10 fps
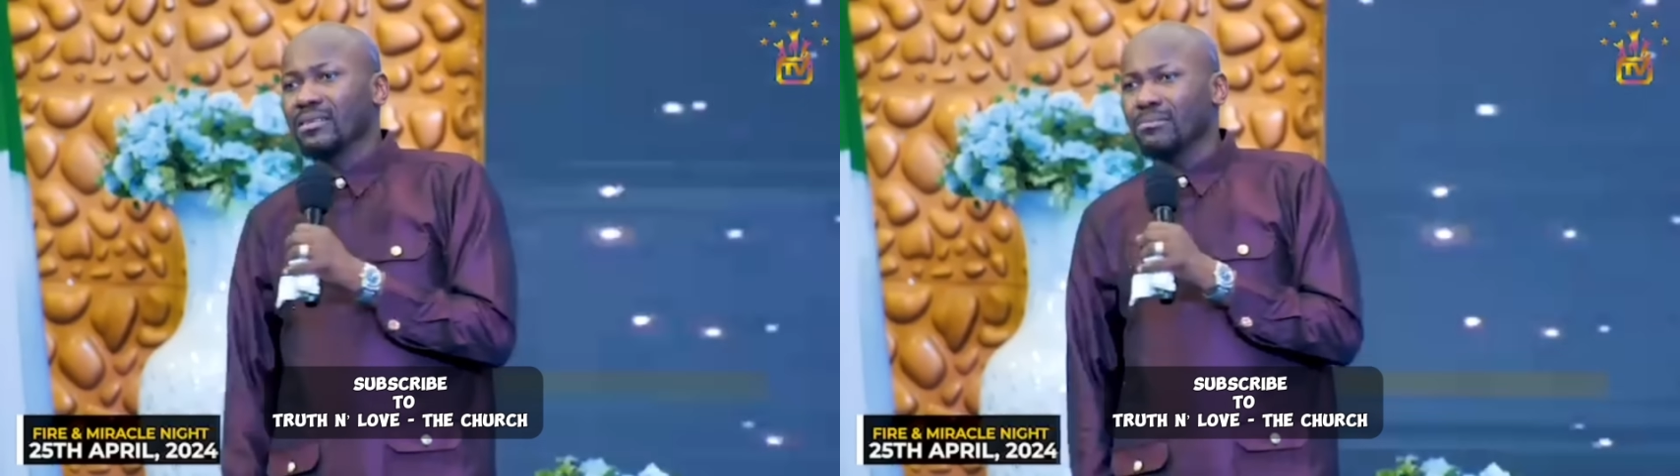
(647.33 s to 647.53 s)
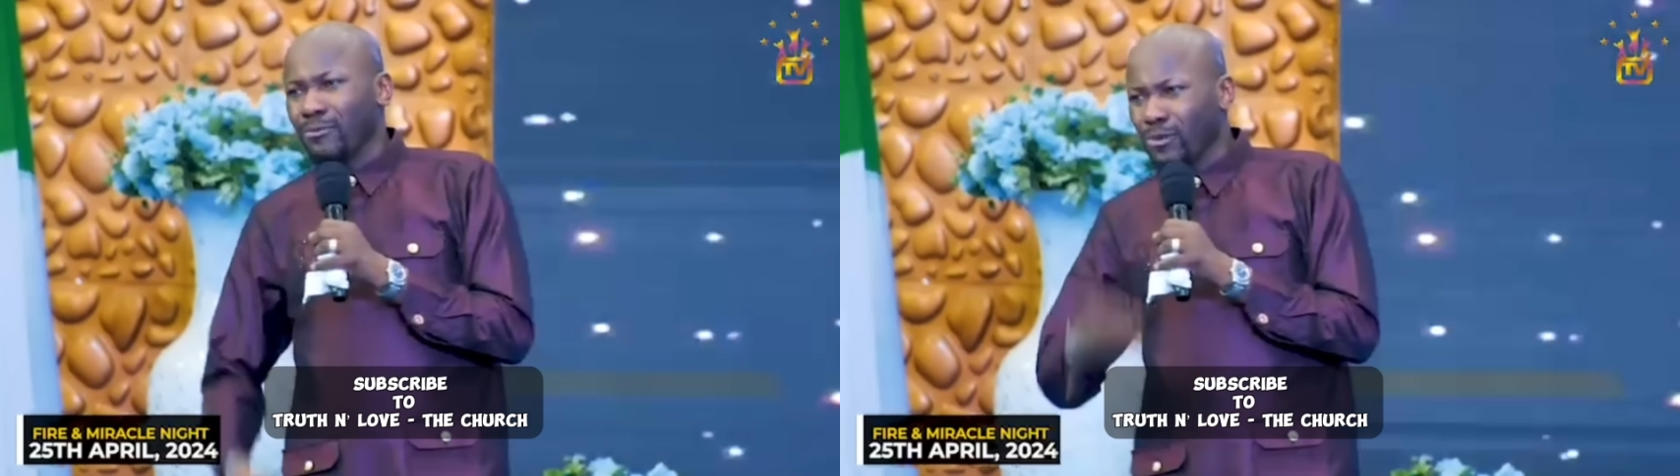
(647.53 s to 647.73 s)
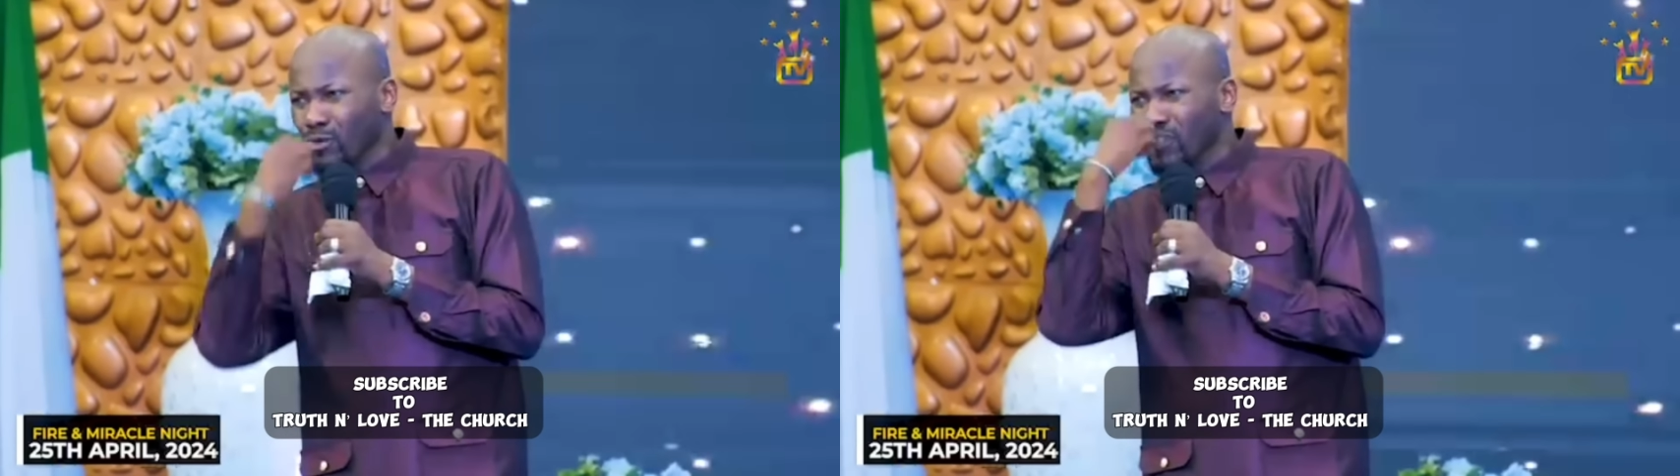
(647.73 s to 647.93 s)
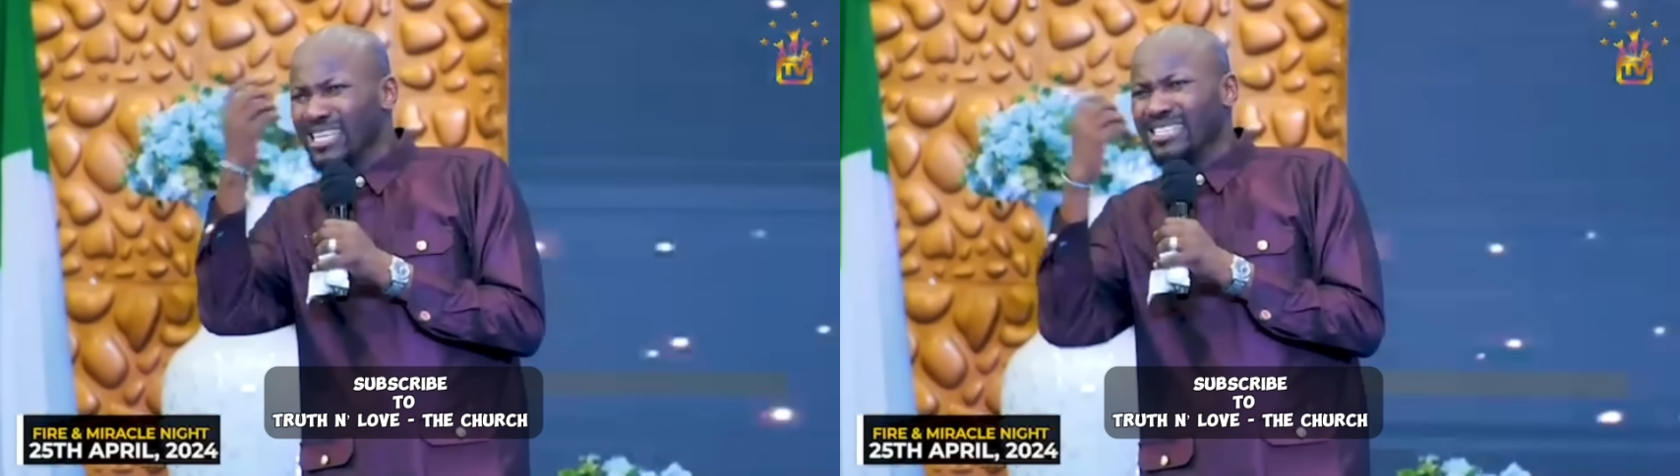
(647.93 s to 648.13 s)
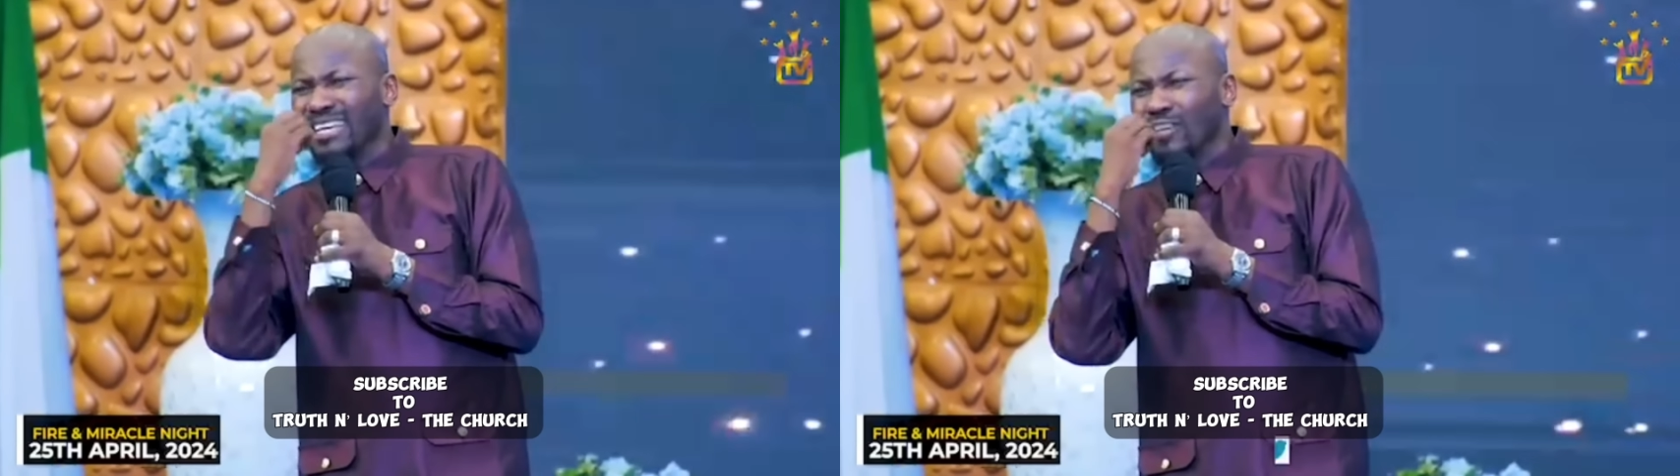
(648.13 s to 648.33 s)
For you,
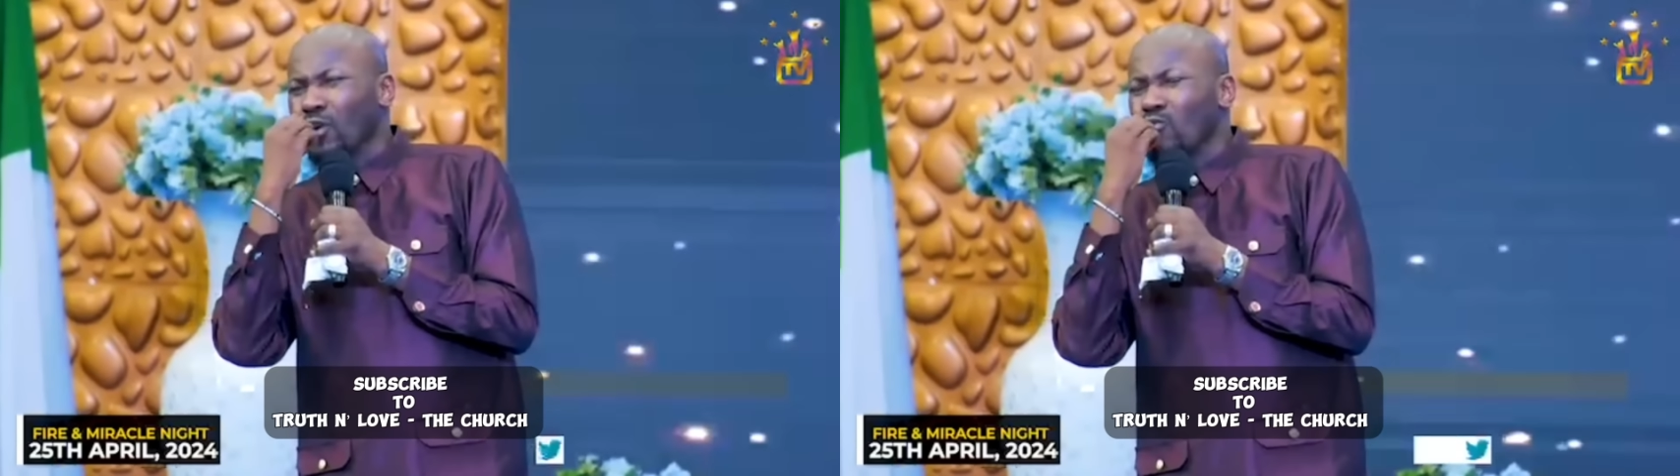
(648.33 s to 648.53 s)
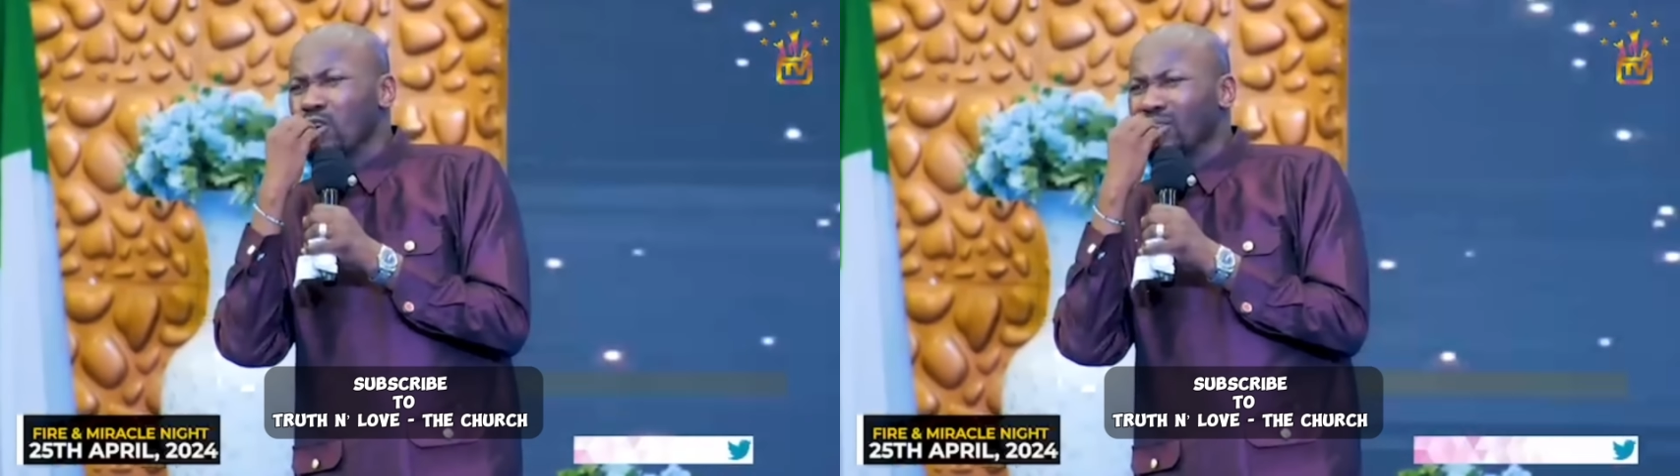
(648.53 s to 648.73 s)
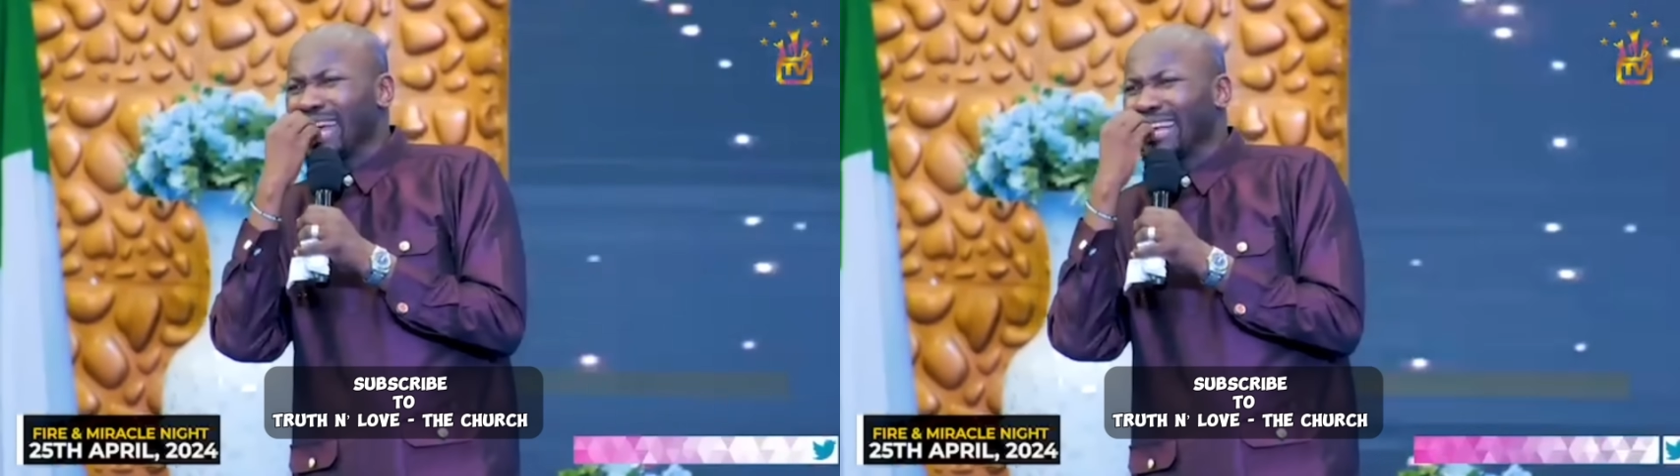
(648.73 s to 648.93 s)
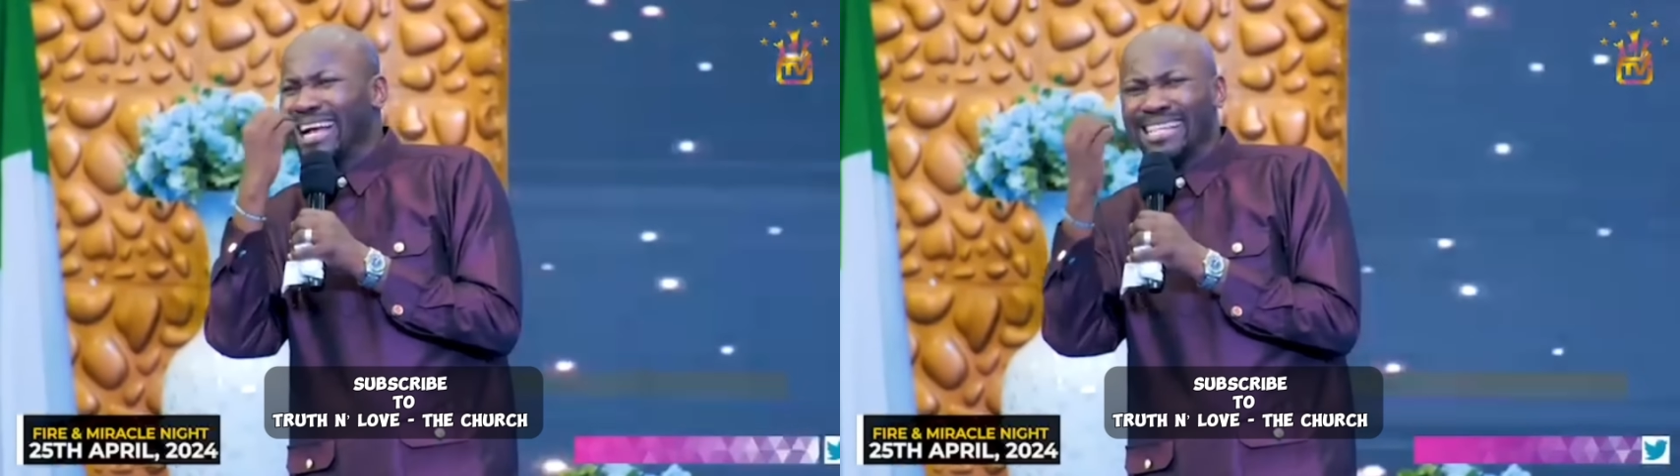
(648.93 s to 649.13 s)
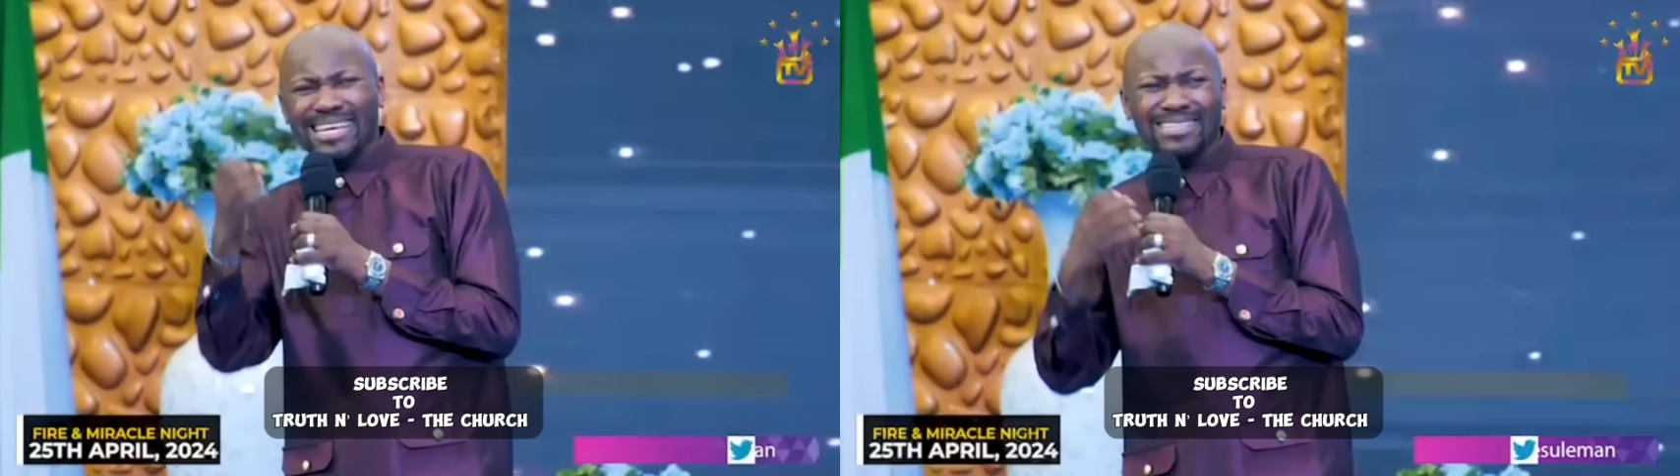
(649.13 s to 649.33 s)
your words are
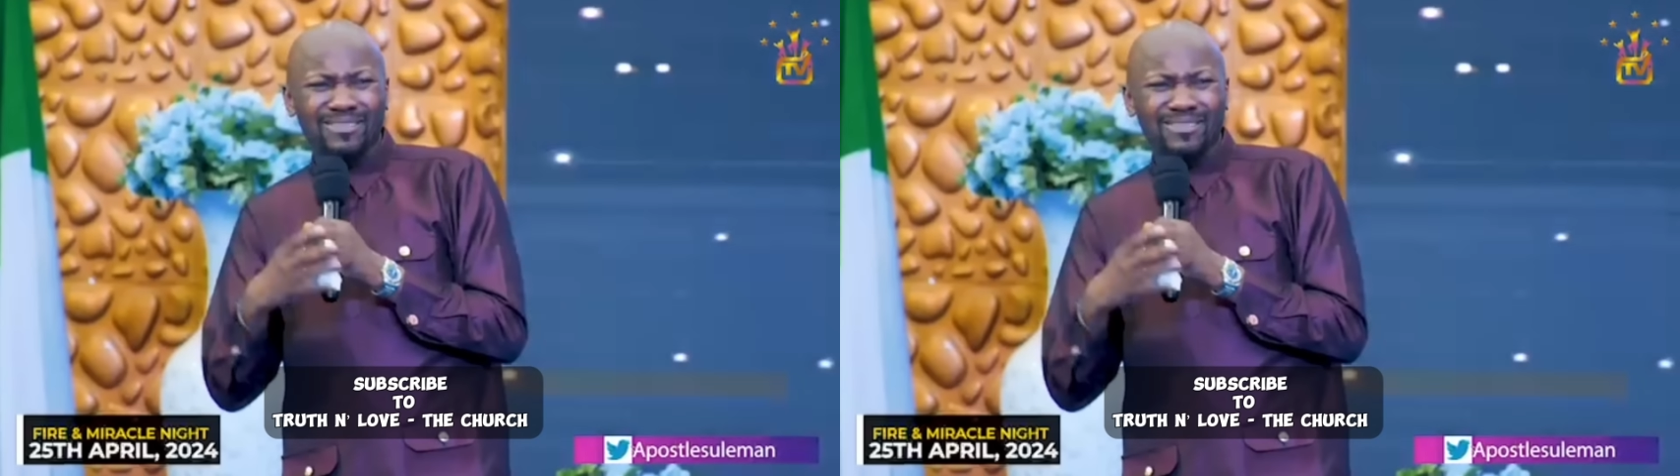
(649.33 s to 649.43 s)
guarded.